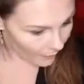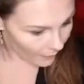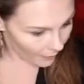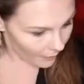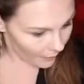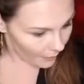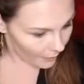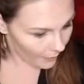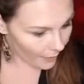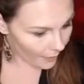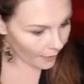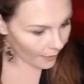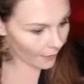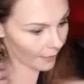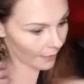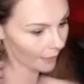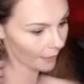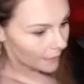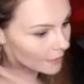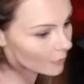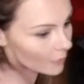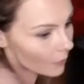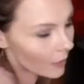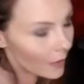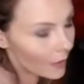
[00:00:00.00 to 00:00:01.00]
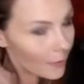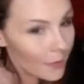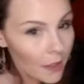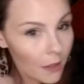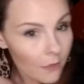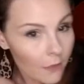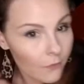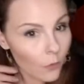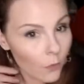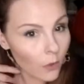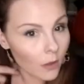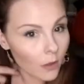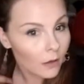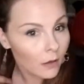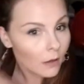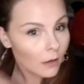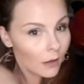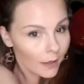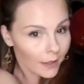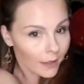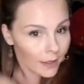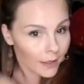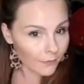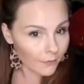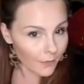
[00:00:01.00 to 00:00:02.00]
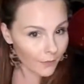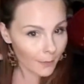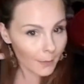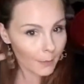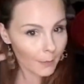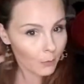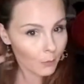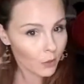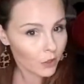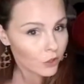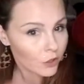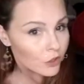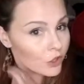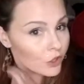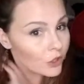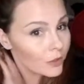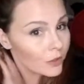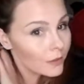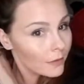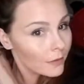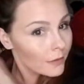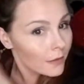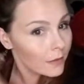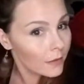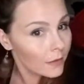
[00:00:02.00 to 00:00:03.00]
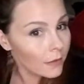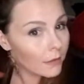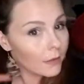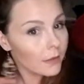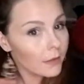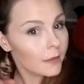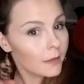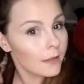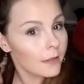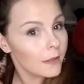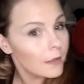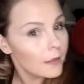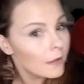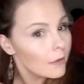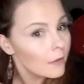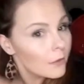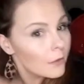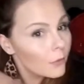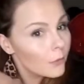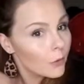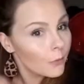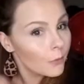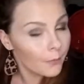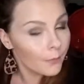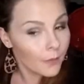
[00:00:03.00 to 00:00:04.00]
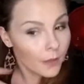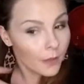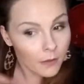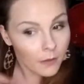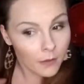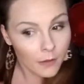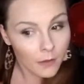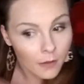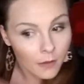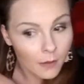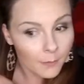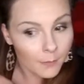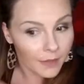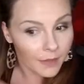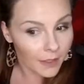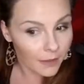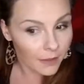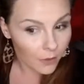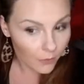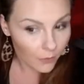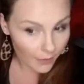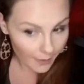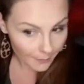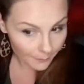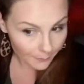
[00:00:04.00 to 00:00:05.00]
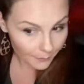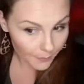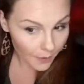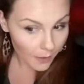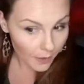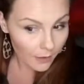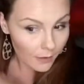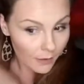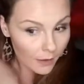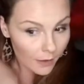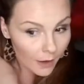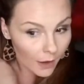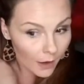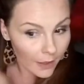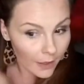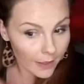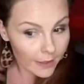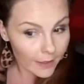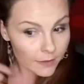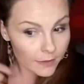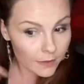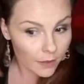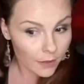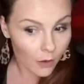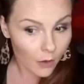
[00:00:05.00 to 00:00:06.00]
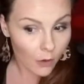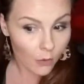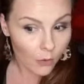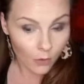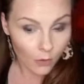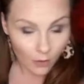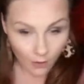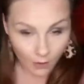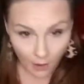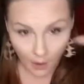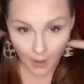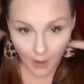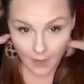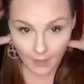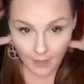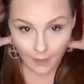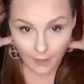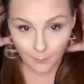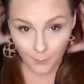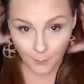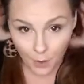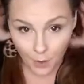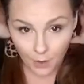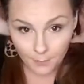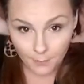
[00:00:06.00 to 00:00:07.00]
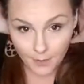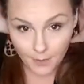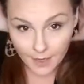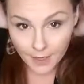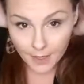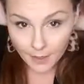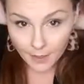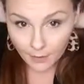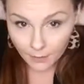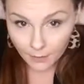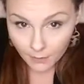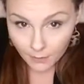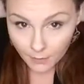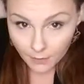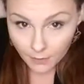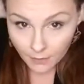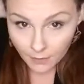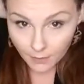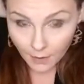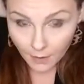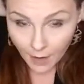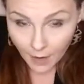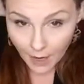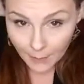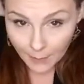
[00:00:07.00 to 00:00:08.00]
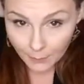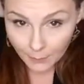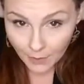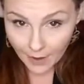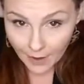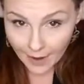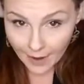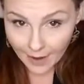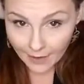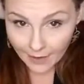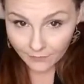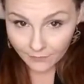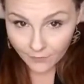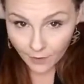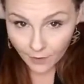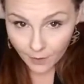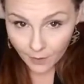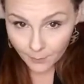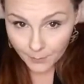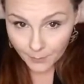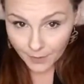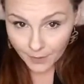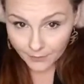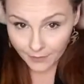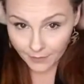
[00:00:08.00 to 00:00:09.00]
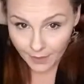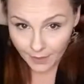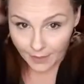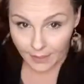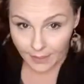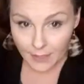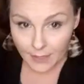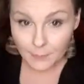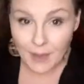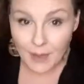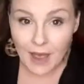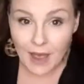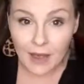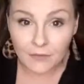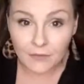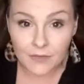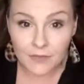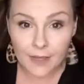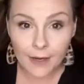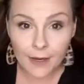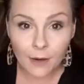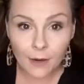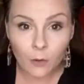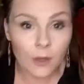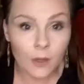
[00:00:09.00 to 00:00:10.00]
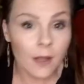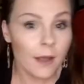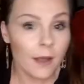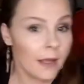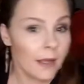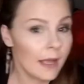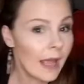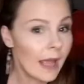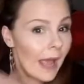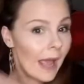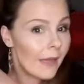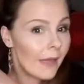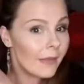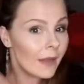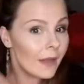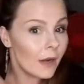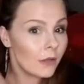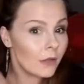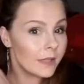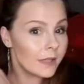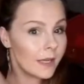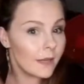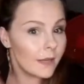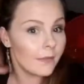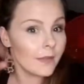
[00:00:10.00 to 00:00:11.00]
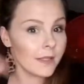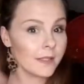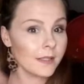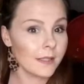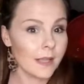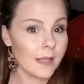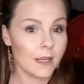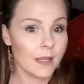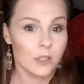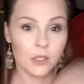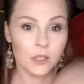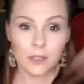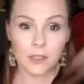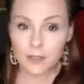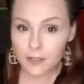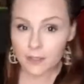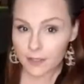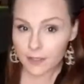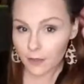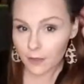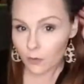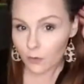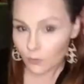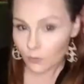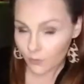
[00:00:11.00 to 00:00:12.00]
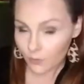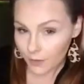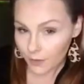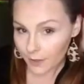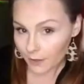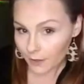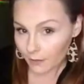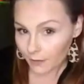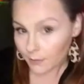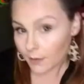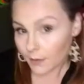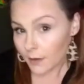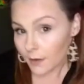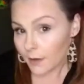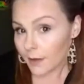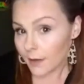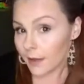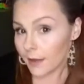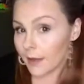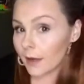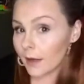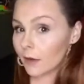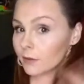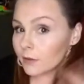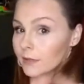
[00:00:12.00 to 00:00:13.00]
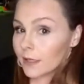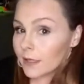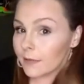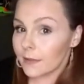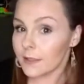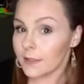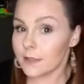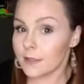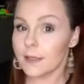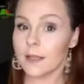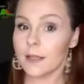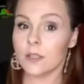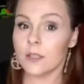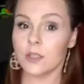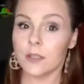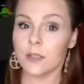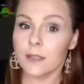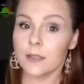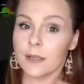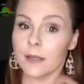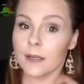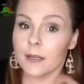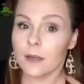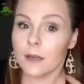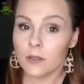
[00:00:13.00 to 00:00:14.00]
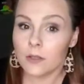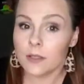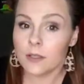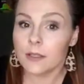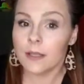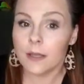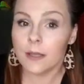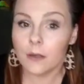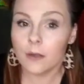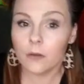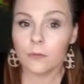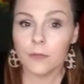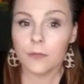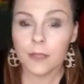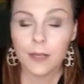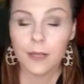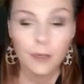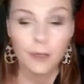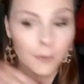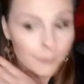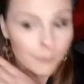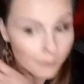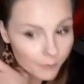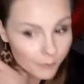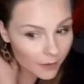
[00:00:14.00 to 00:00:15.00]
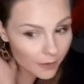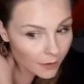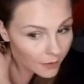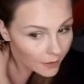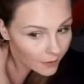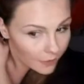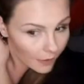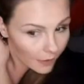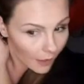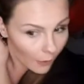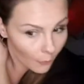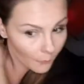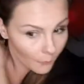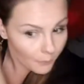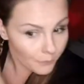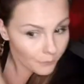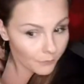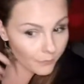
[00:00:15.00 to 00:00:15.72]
then that's what I'm here for. I can't find my brush. It's in the other room. That's all right. All right, so I part my hair. I put half up and then I keep half down. And then I'll take this section, stick it over here, and I'll take this section and I'll stick it over there. So